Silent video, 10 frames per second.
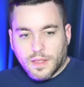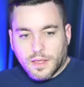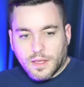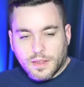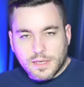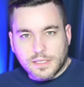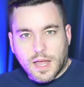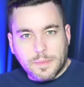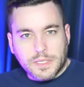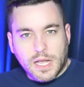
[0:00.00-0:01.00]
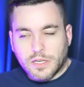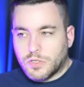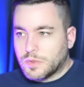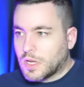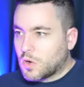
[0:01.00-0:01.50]
yeah, they stopped kind of
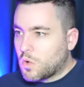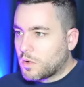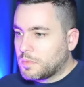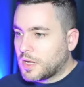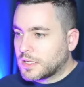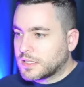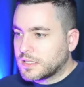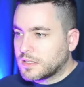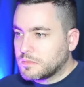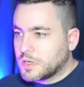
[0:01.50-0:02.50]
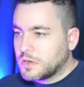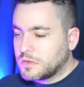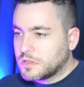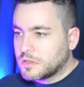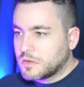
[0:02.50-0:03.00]
doing that core block system, but
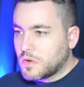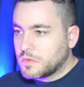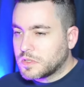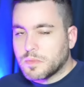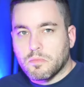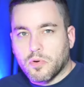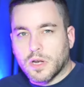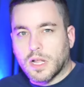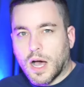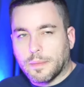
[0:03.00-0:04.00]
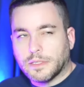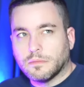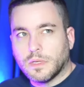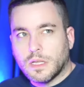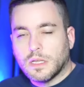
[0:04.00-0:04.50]
it's always been pretty common.
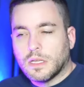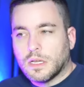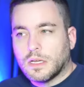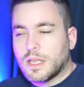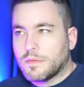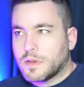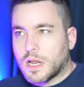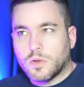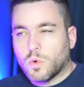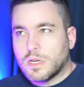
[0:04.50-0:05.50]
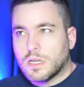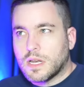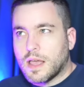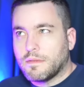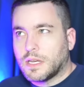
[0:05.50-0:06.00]
Uh, yeah, F ninety one didn't
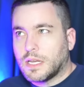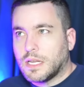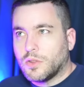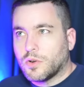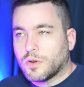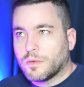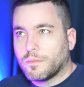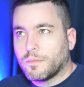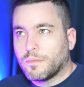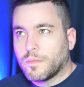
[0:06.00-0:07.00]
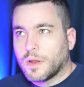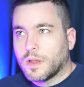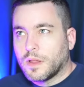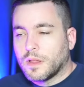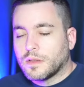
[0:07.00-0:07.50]
have it either.
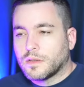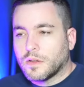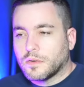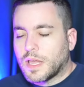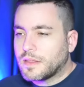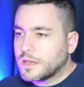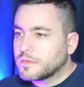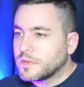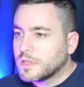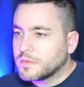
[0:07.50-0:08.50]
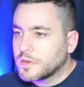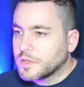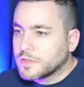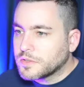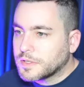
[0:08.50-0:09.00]
So yeah, that's that's very
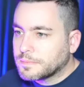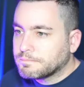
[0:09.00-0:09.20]
interesting.